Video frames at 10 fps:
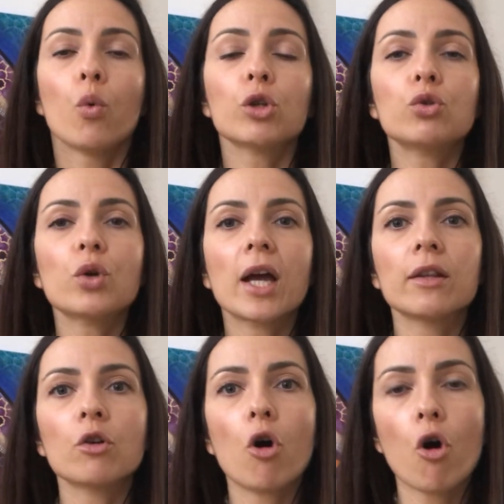what you
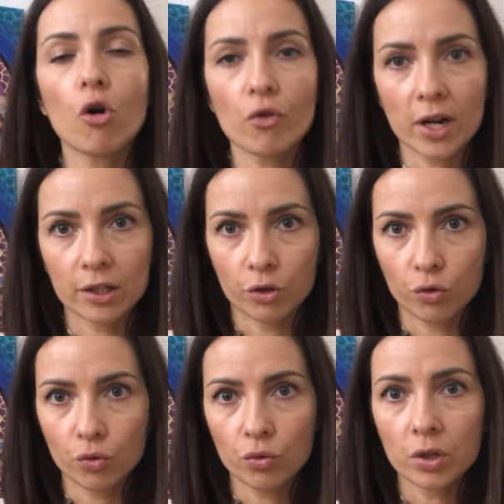can already
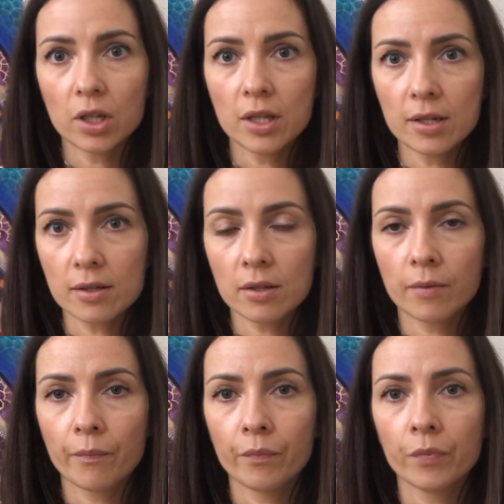do is
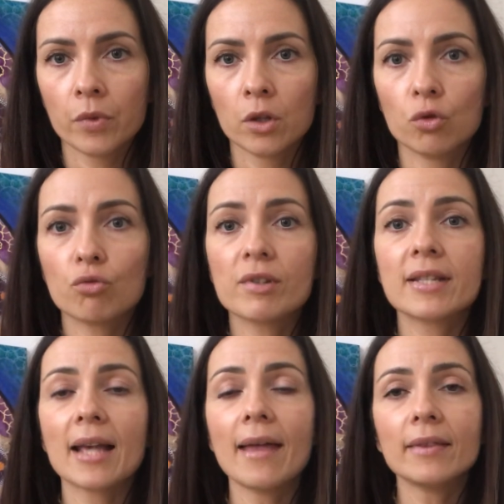to
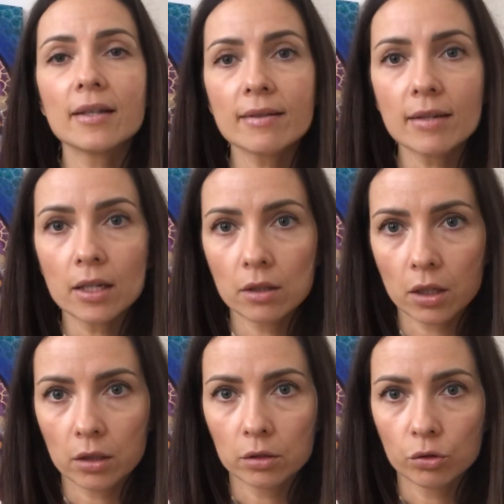send a
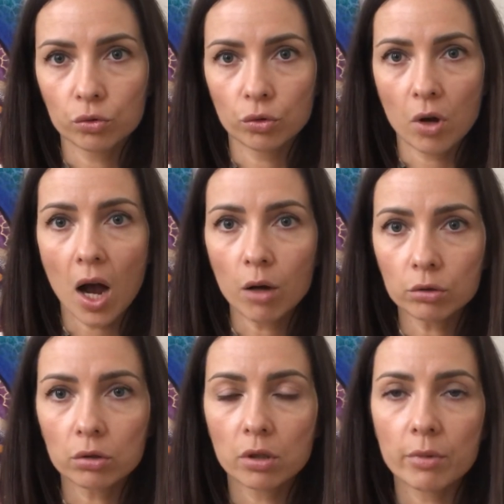signal to your
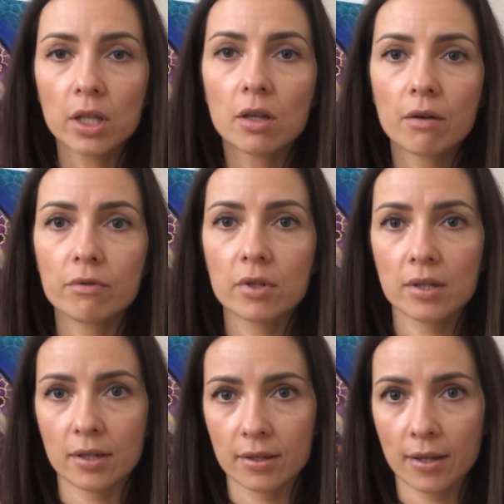autonomic nervous
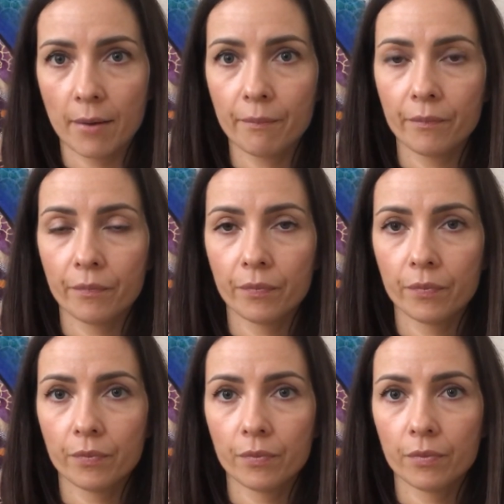system
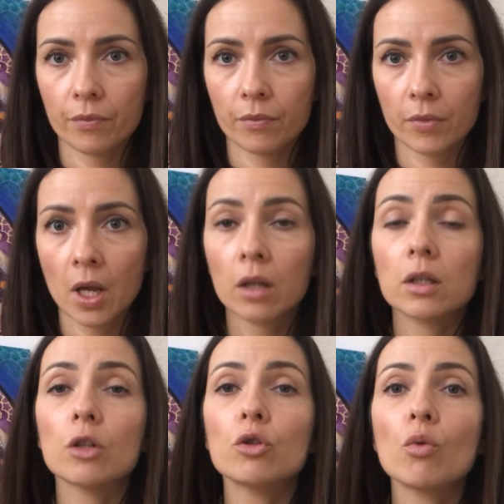
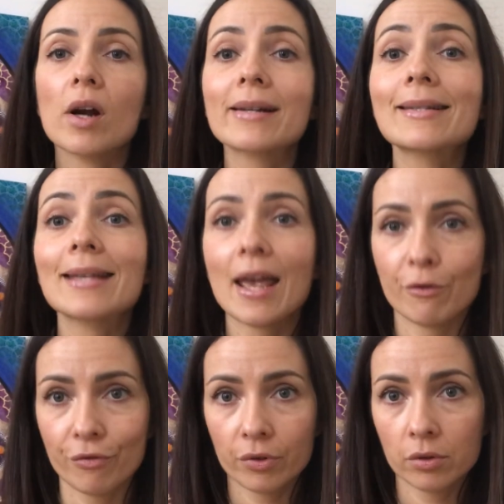that you are
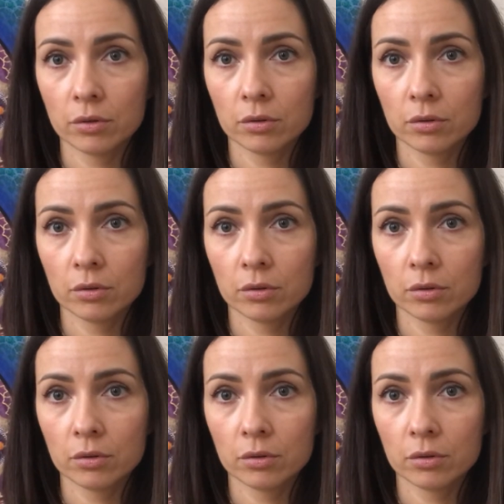safe,